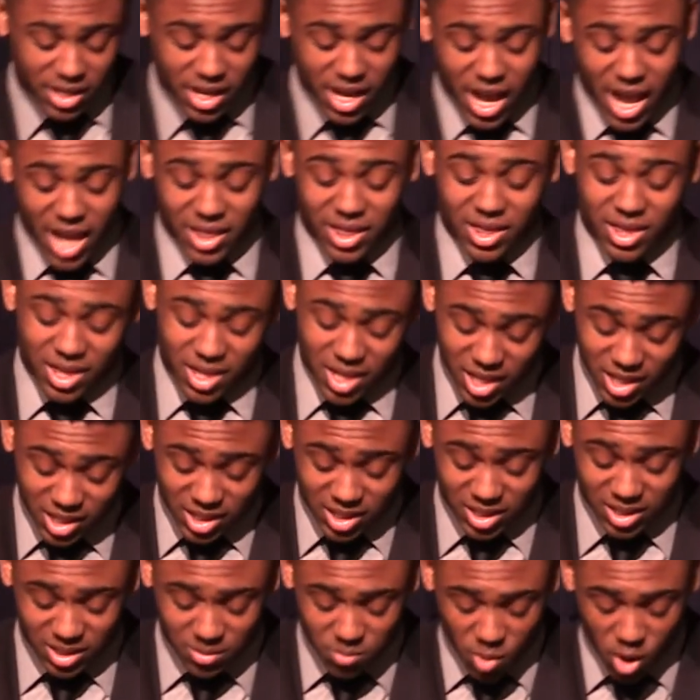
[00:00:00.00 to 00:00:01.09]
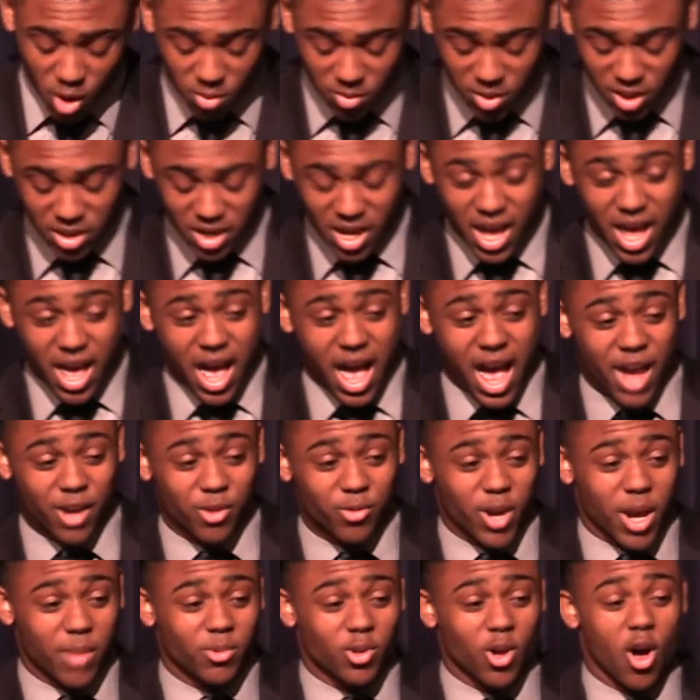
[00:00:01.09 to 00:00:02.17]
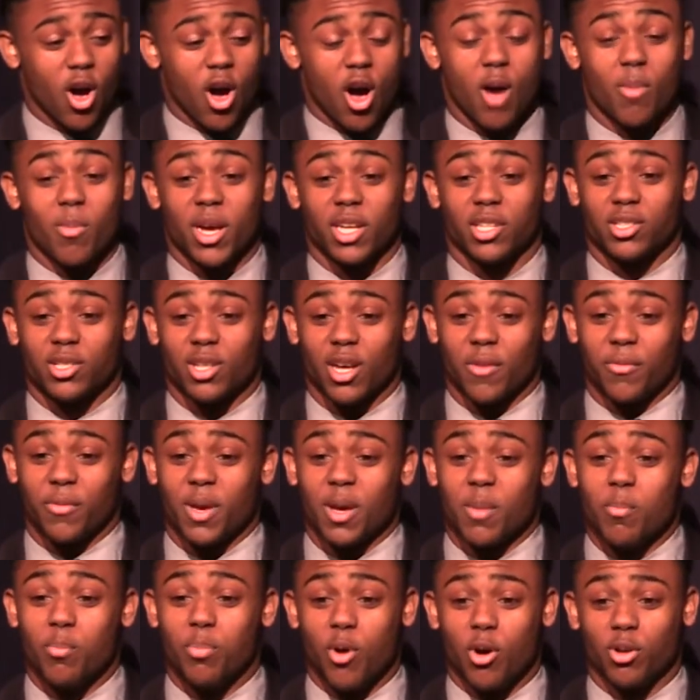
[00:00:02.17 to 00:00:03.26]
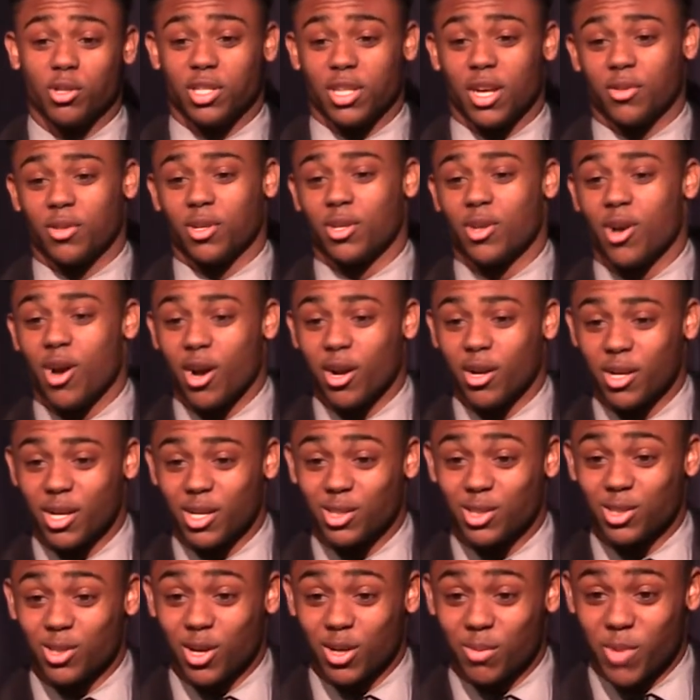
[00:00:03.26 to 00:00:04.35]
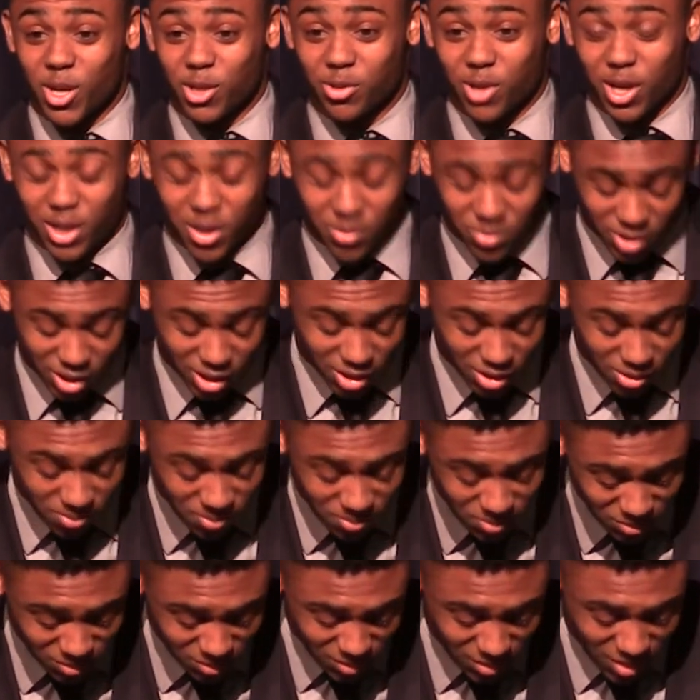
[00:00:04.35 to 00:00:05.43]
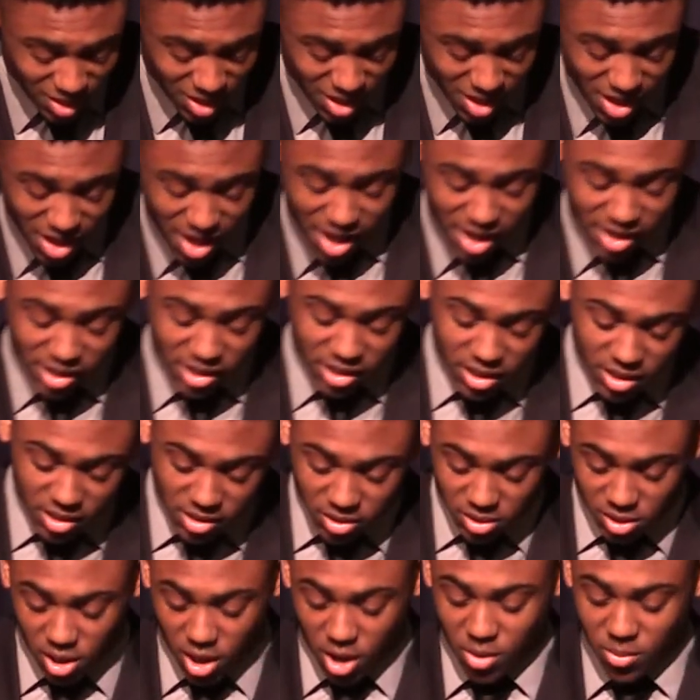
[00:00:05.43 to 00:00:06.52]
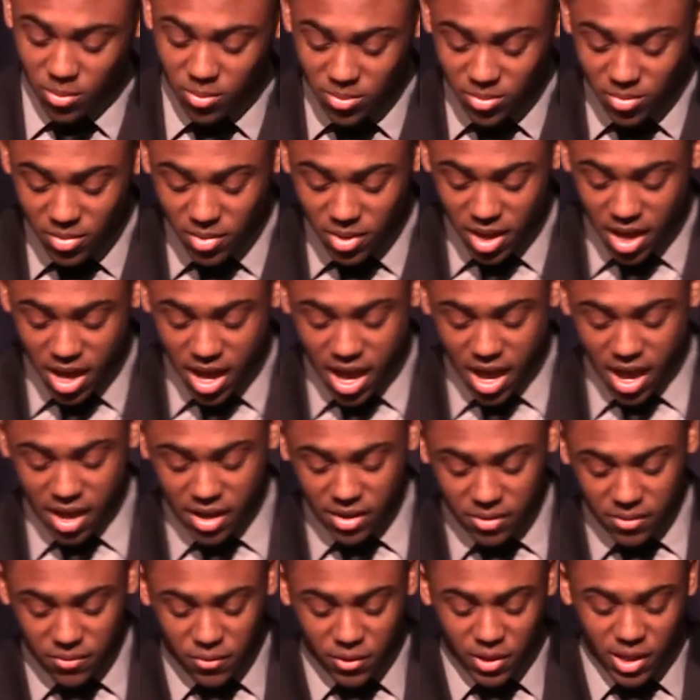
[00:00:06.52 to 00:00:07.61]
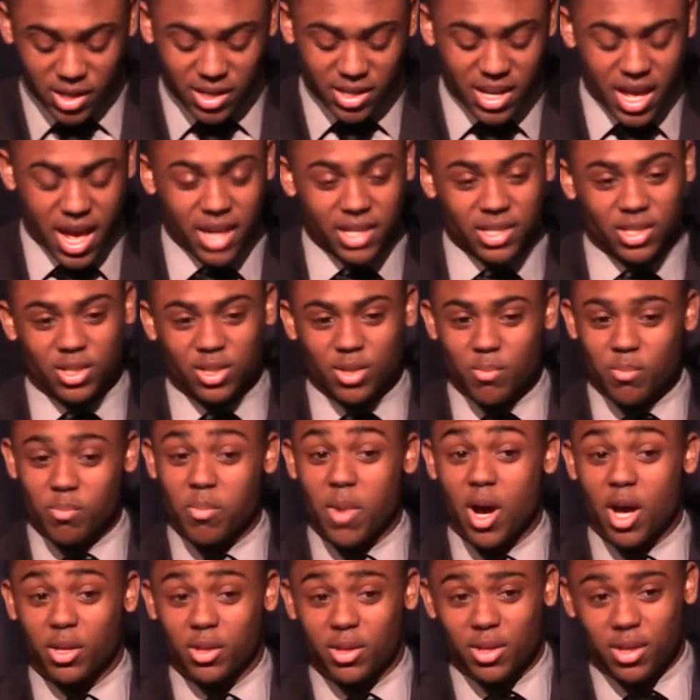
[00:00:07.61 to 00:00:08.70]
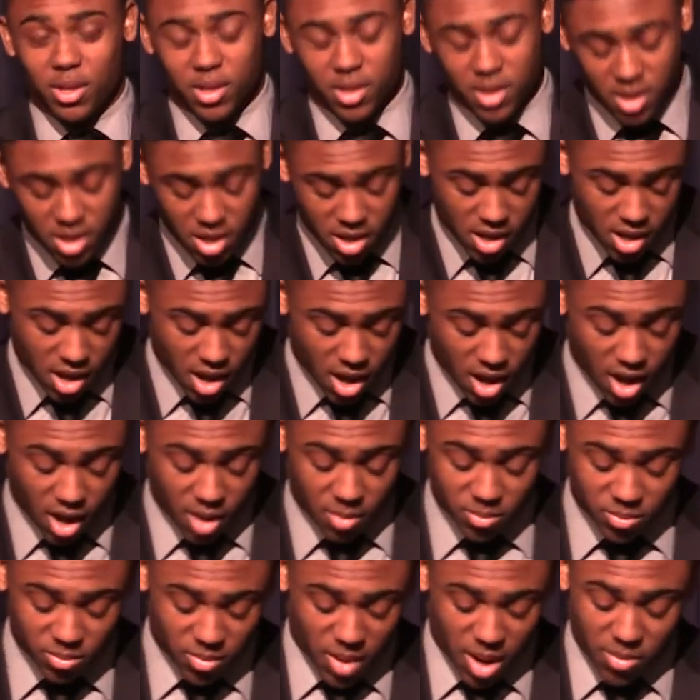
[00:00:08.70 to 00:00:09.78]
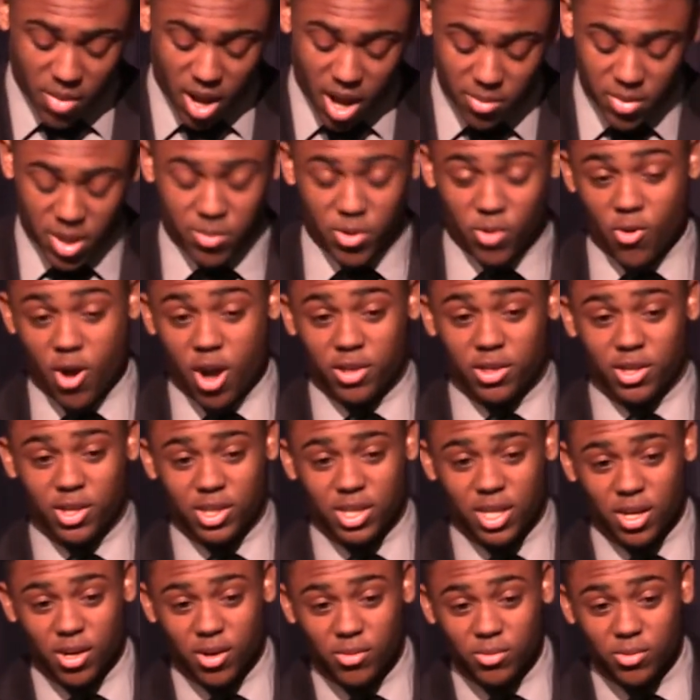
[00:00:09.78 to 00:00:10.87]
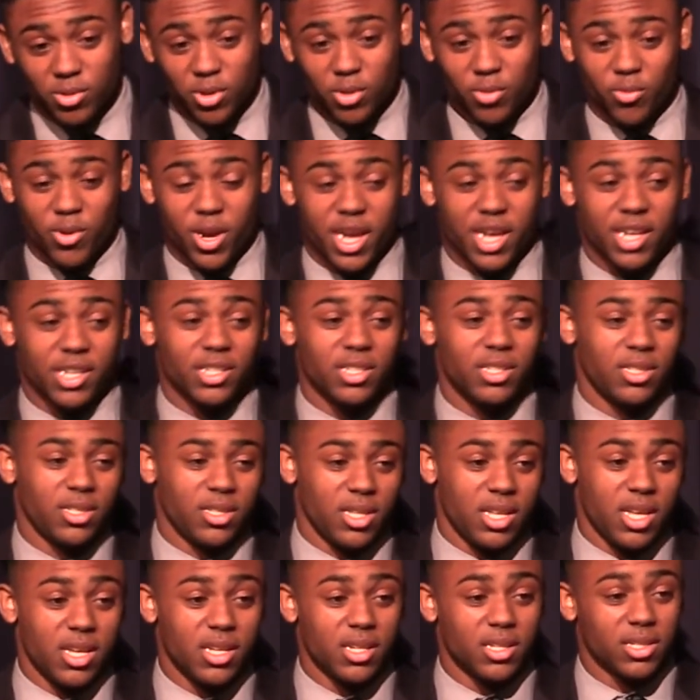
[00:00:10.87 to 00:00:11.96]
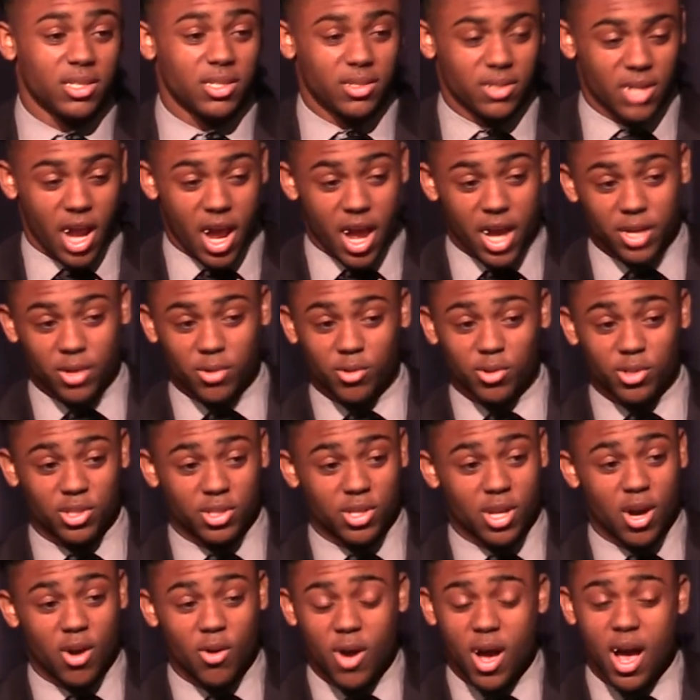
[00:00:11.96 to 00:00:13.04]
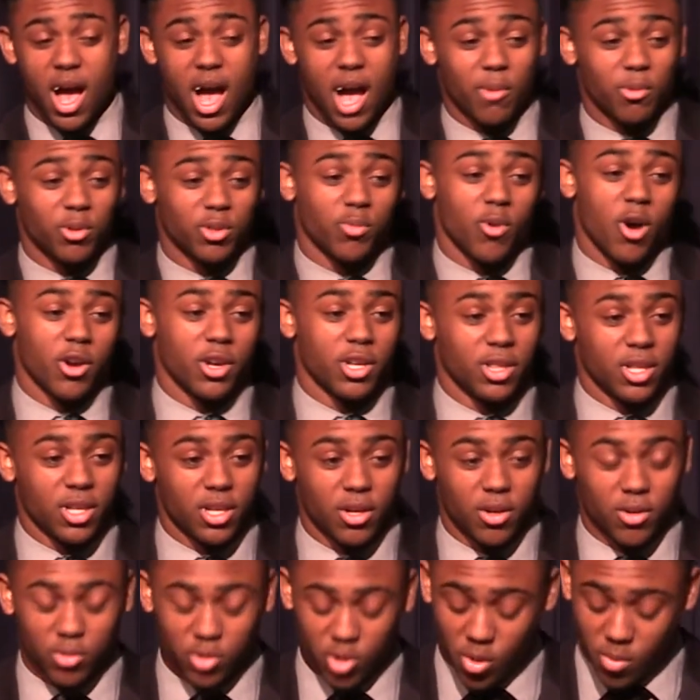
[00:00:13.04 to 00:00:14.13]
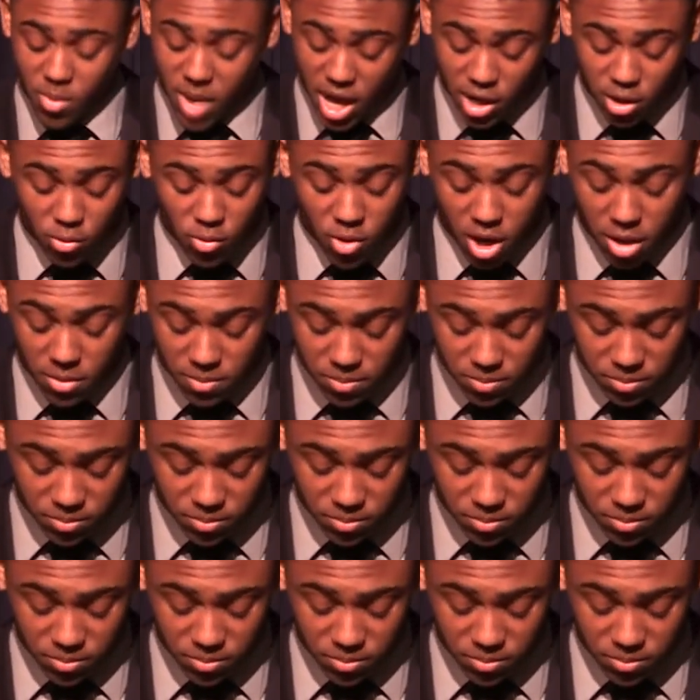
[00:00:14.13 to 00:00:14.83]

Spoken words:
At this moment, I grabbed all my stuff and bolted out the car and started my trek up the hill. So for the next month, my mom made me walk this hill. Rain, sleet, shine, or snow, I was walking the hill, no matter what.